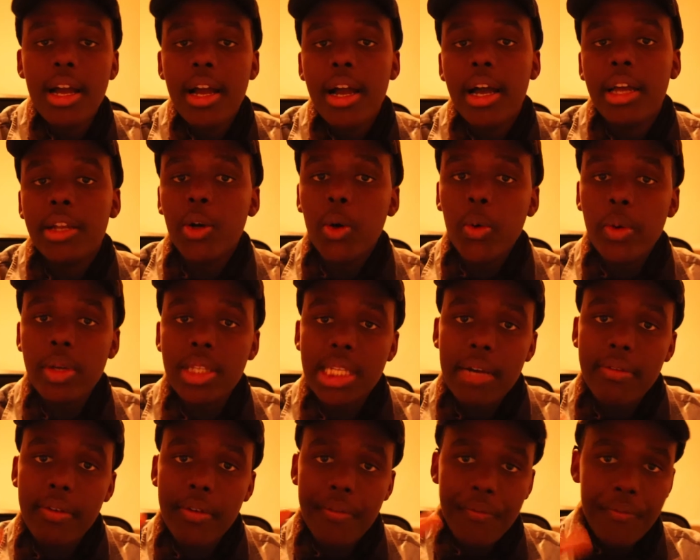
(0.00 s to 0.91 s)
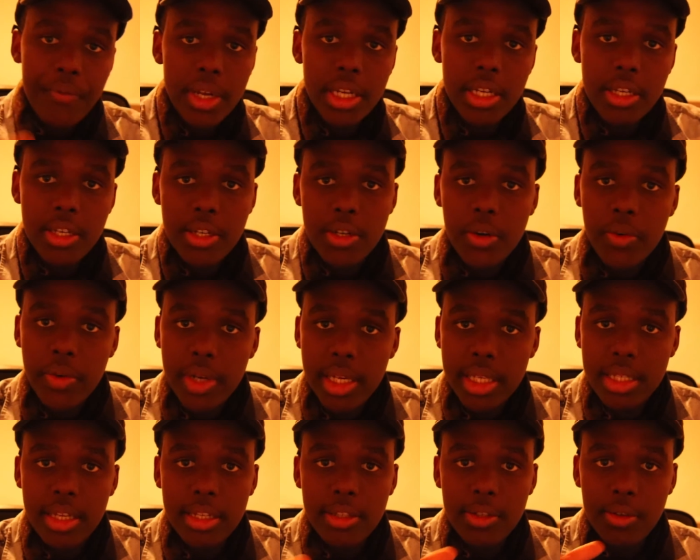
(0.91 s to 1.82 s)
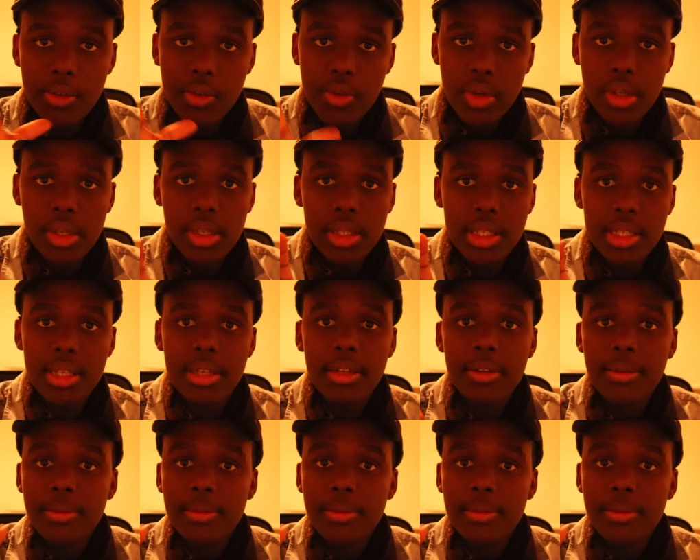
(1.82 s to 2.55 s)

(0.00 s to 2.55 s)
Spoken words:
And always have a friend to criticize your drawings.